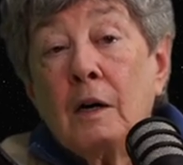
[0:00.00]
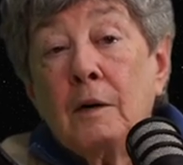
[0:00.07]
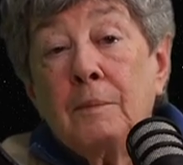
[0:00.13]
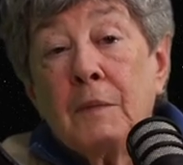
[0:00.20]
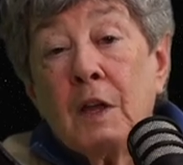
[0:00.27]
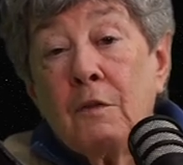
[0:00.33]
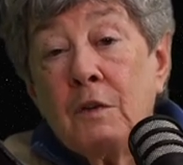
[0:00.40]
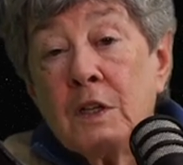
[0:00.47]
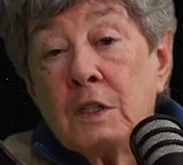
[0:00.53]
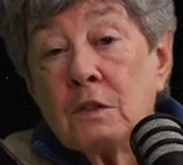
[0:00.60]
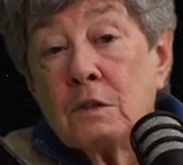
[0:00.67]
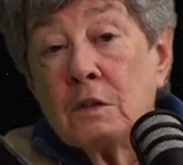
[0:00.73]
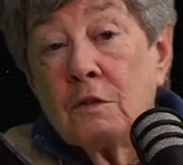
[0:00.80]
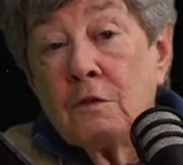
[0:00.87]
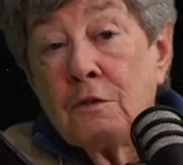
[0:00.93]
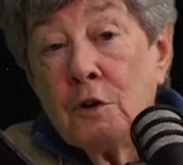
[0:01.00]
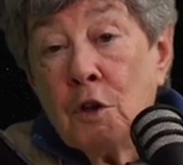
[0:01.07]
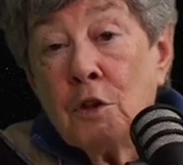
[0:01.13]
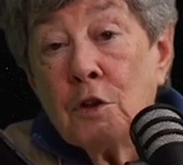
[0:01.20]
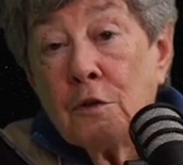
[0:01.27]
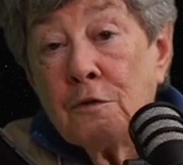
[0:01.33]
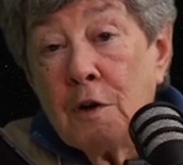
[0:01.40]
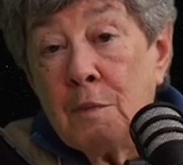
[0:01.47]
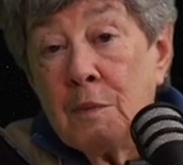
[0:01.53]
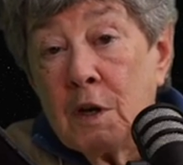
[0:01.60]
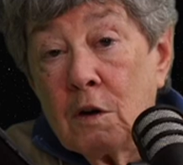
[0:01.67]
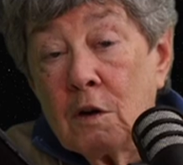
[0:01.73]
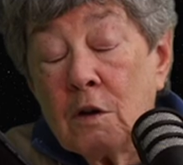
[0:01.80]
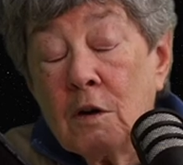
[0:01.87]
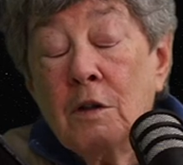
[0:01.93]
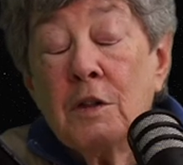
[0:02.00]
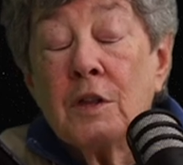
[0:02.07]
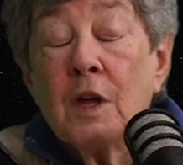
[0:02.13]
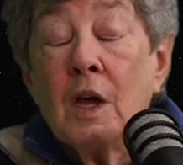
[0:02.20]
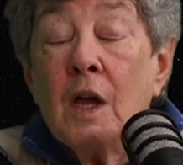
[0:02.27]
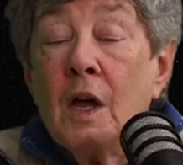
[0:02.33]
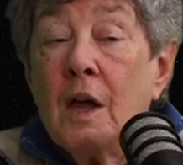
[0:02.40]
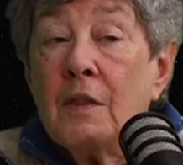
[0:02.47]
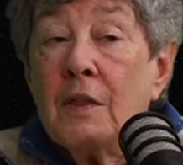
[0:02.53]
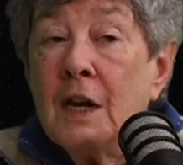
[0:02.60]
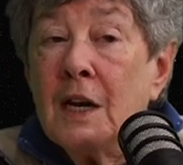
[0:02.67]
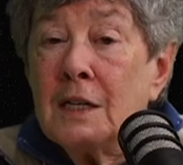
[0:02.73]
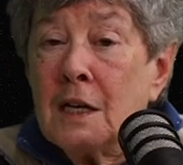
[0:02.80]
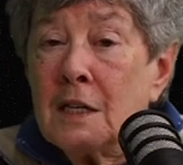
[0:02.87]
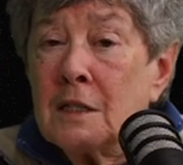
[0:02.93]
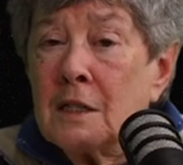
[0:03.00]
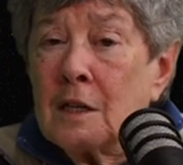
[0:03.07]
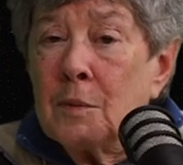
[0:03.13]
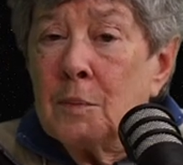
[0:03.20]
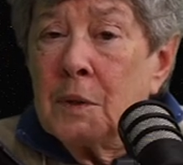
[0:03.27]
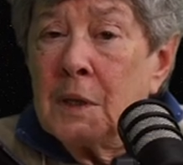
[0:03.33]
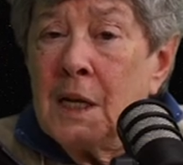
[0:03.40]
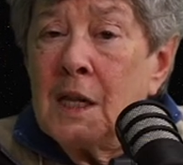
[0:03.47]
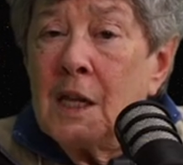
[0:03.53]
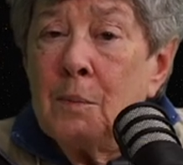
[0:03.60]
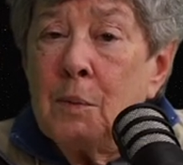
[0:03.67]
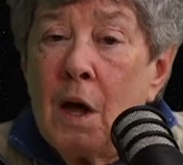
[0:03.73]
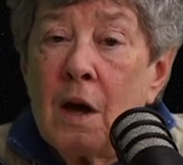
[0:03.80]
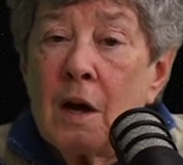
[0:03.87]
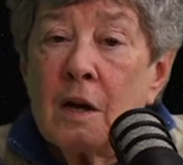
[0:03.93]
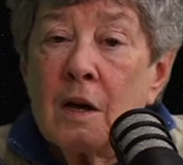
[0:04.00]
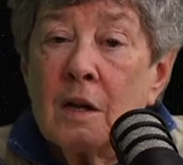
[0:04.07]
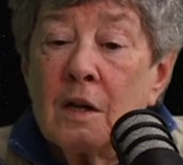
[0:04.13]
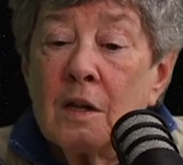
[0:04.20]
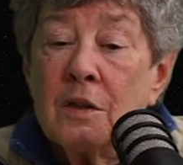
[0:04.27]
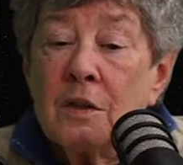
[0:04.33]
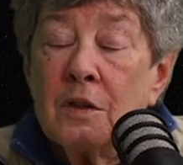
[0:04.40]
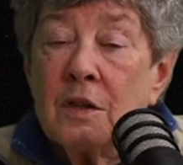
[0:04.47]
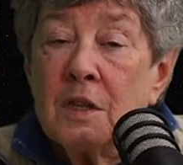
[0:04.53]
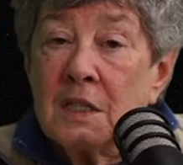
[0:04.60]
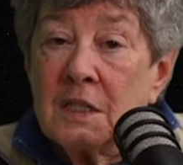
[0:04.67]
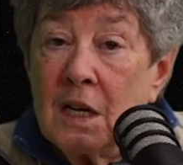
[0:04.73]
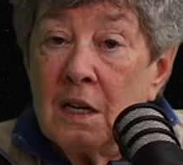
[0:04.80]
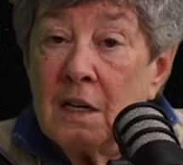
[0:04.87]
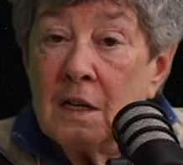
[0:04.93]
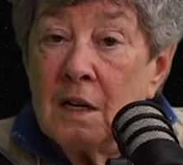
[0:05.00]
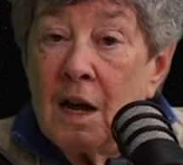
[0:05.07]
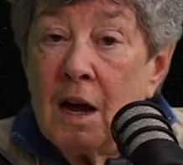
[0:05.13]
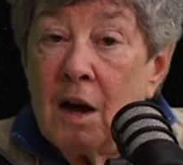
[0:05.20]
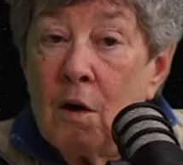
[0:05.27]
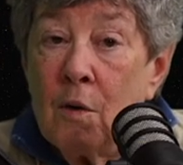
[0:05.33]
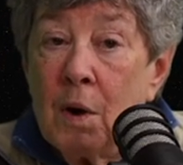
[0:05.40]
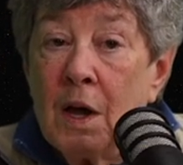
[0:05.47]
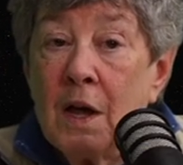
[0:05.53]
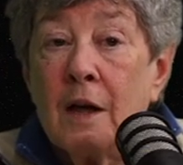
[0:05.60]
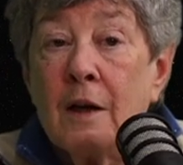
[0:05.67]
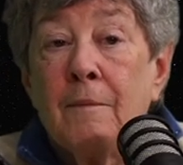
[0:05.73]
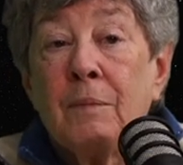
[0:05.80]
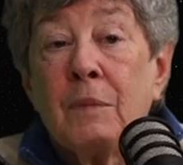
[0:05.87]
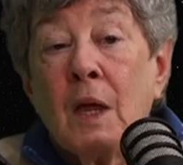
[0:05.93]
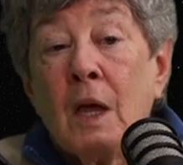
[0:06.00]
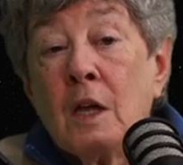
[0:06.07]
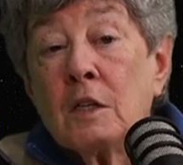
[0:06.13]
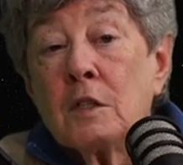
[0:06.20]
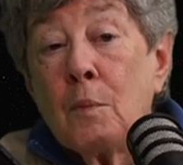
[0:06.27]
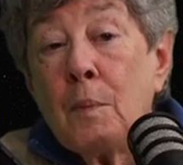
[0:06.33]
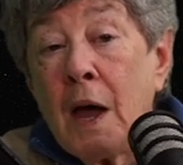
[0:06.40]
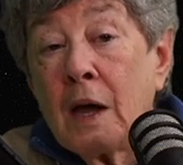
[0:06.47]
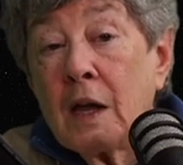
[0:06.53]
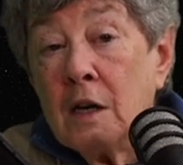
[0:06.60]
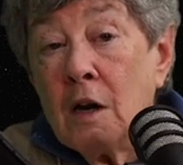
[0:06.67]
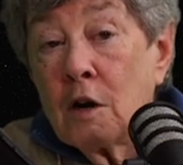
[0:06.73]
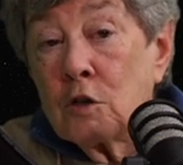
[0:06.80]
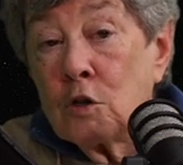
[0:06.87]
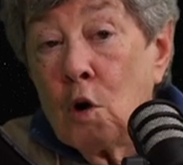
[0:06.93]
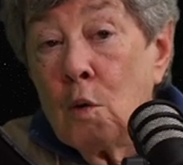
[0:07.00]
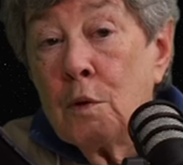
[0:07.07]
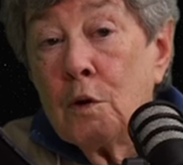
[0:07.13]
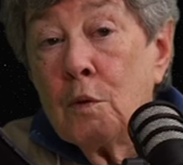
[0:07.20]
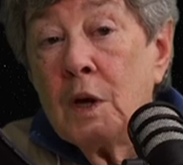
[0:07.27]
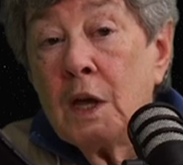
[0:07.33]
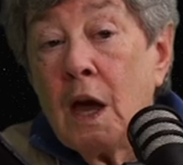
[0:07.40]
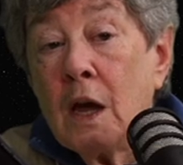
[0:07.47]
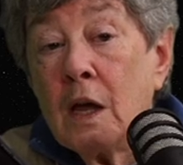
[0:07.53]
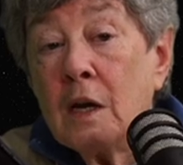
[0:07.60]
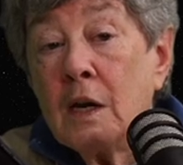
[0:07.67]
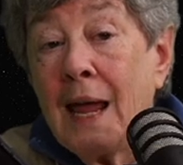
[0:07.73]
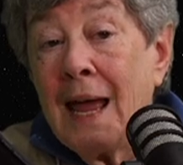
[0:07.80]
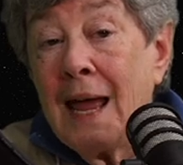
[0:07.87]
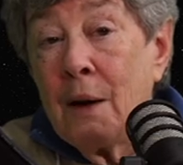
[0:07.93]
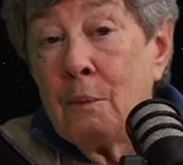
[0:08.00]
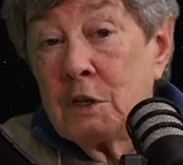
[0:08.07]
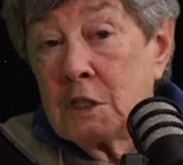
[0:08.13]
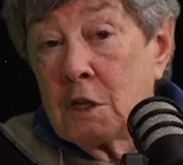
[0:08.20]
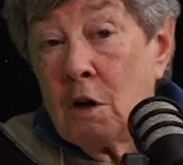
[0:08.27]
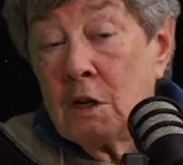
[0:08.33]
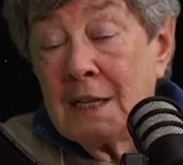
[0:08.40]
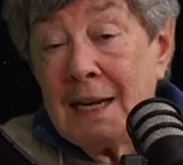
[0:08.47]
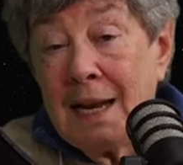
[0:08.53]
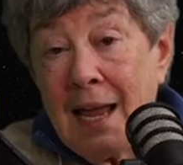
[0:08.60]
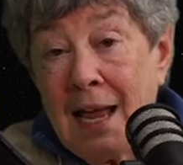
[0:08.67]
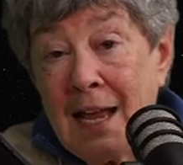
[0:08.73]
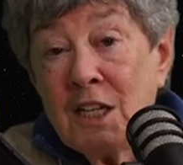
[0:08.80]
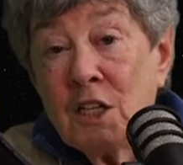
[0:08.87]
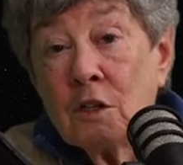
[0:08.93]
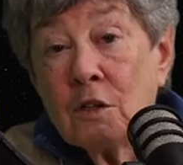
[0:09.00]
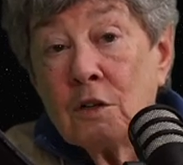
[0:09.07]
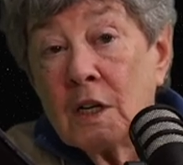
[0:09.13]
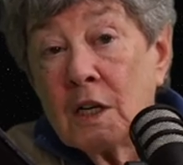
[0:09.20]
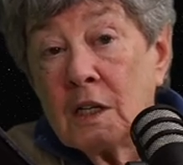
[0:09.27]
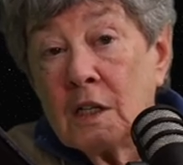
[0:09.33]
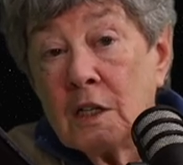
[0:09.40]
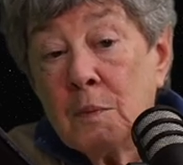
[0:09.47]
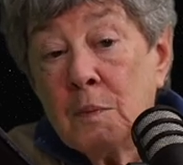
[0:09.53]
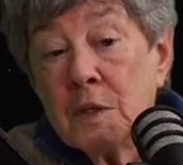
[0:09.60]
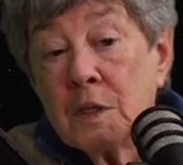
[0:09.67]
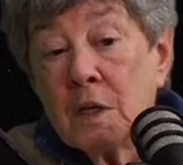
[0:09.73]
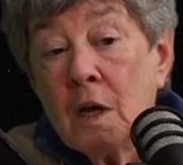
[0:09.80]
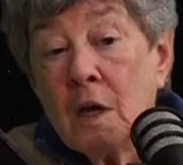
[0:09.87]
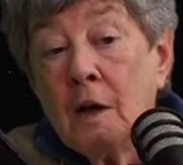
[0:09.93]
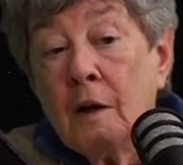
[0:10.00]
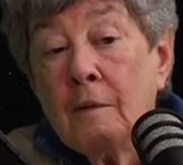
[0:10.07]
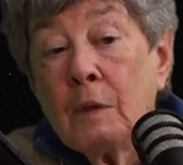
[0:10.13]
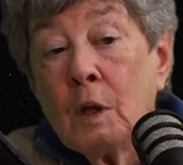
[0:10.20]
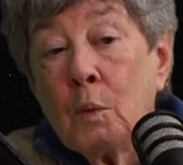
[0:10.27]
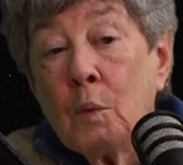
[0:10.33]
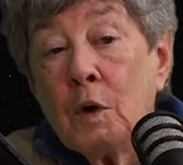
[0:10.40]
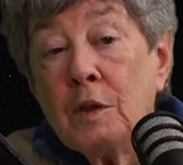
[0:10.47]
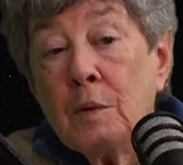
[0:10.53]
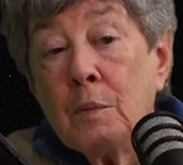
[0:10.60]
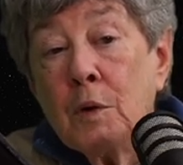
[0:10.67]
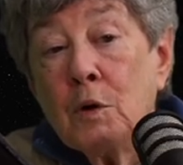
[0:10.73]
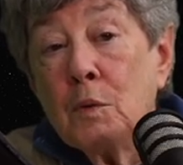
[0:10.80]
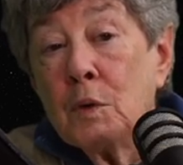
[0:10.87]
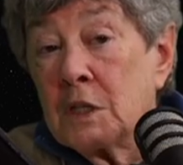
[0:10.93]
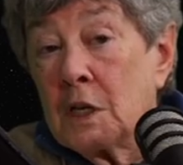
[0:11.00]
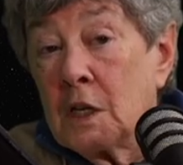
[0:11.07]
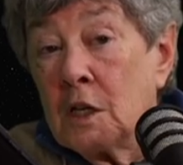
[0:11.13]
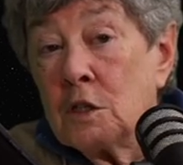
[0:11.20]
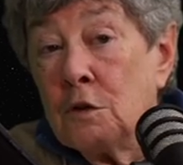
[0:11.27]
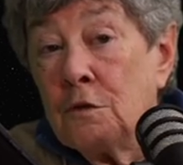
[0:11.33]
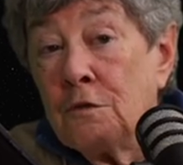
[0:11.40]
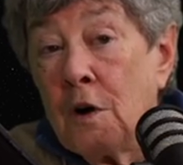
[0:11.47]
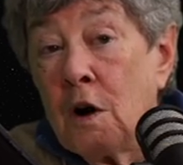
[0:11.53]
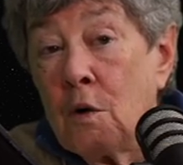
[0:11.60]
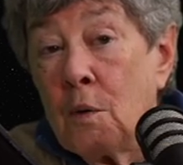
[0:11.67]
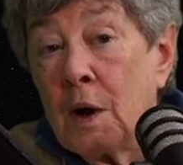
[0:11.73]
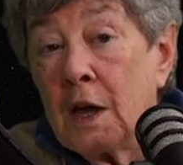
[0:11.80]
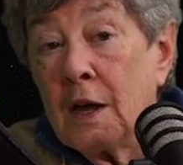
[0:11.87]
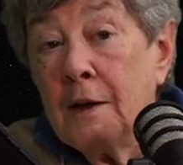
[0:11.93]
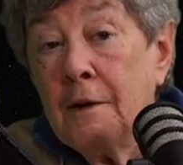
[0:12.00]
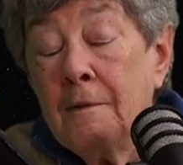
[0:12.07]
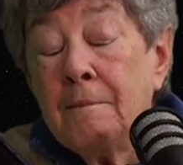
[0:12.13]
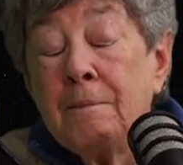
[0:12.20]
If it's further from the Earth, then it doesn't completely block the sun away. So back in October, we had what's called an annular eclipse, when the moon was a little too far away,